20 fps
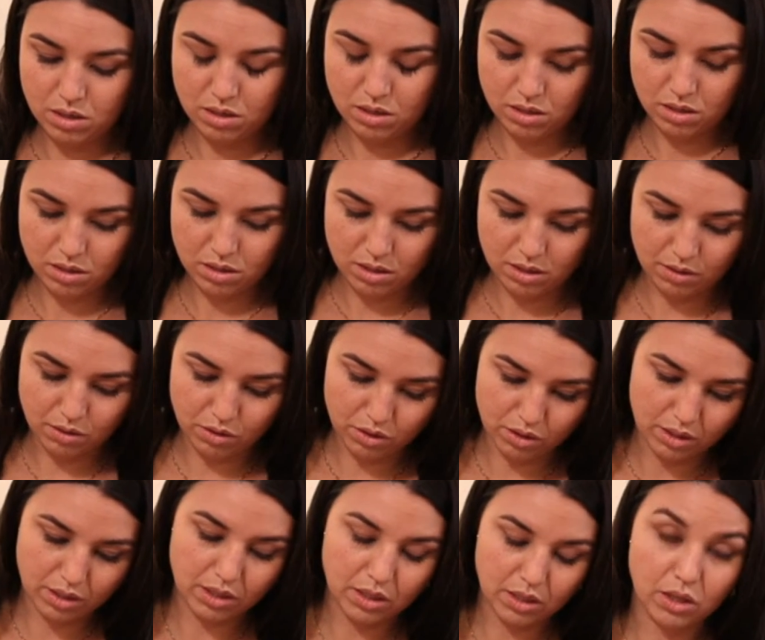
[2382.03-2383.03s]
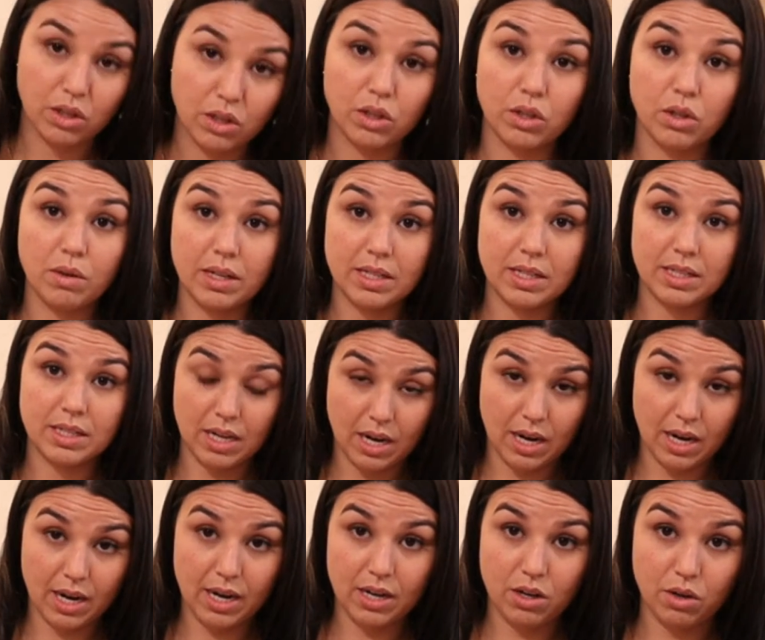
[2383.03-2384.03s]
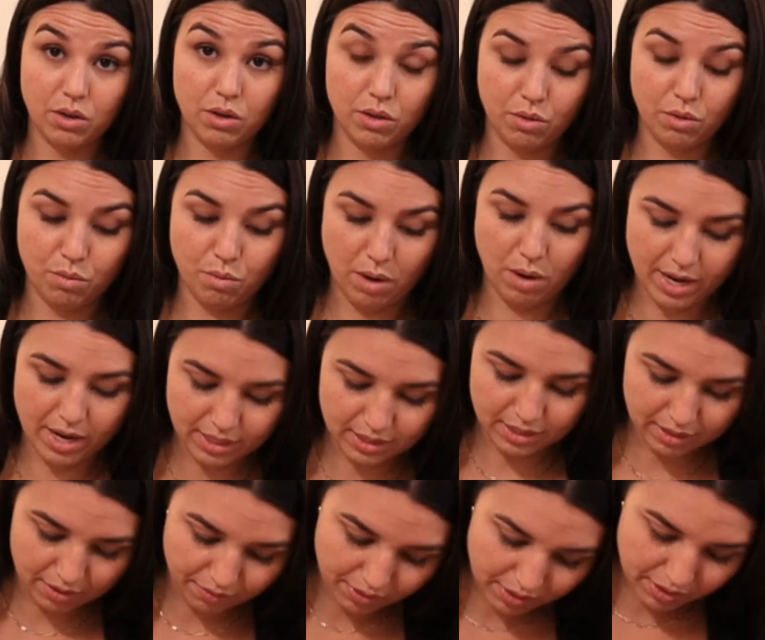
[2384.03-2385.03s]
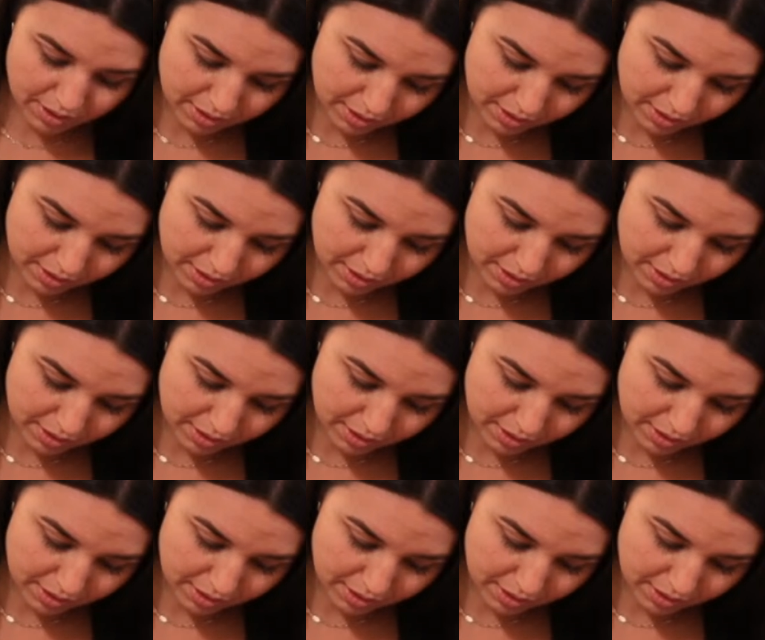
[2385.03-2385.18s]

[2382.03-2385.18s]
I'm just gonna glue inside on the white of it,